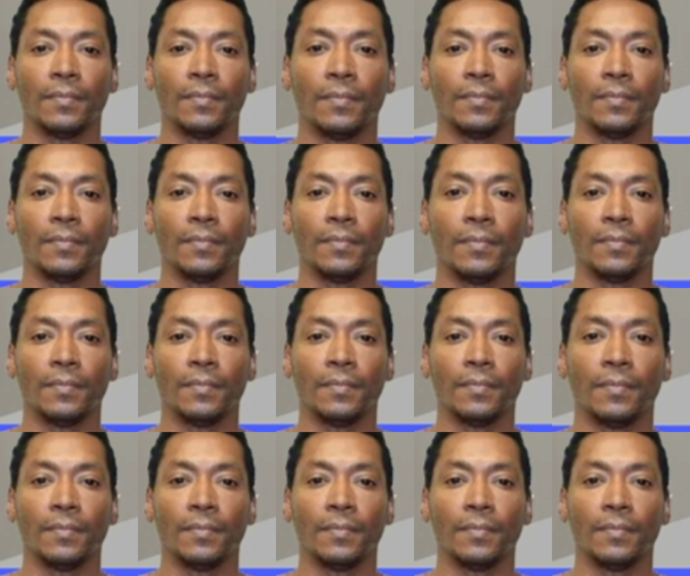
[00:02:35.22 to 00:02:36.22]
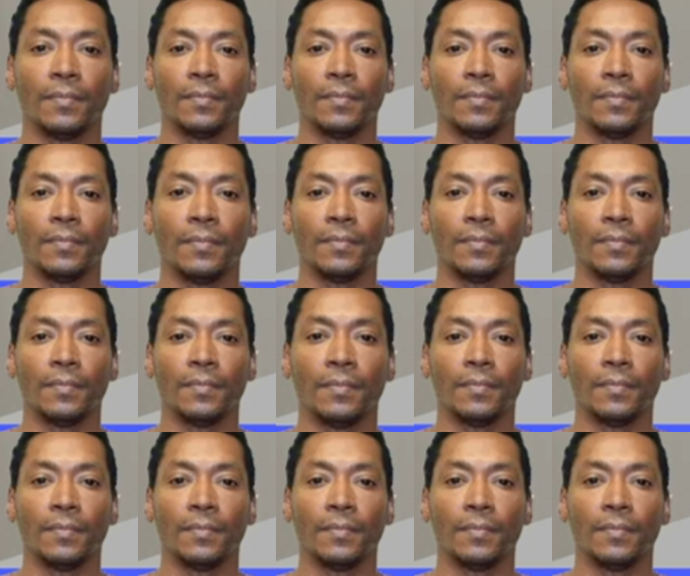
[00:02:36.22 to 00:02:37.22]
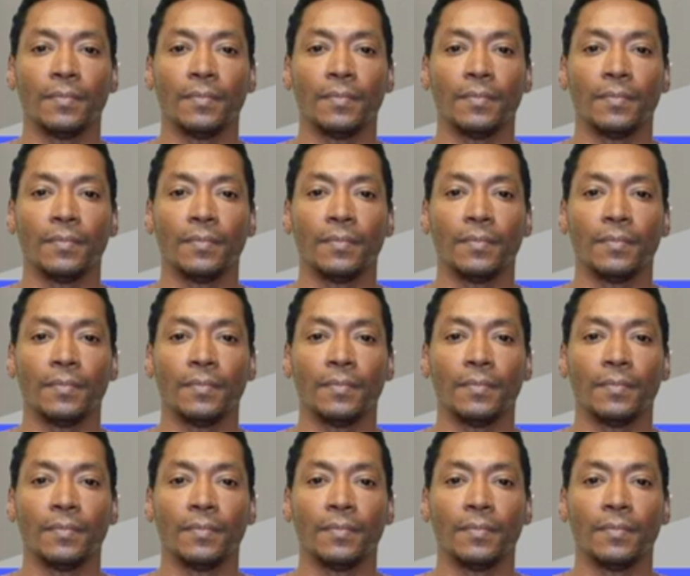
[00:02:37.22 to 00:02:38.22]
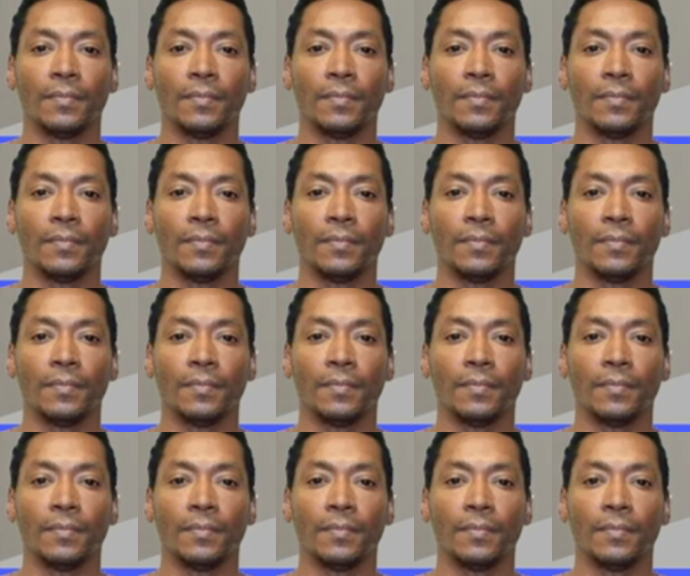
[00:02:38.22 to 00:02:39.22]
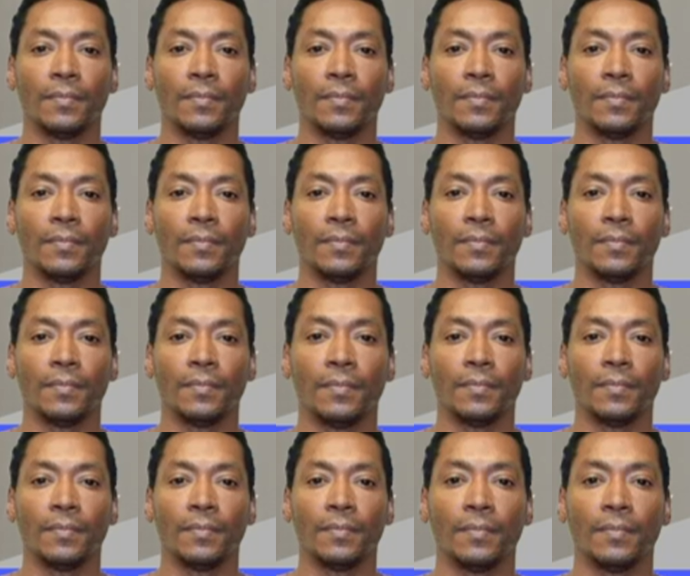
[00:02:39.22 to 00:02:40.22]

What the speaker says: [no speech]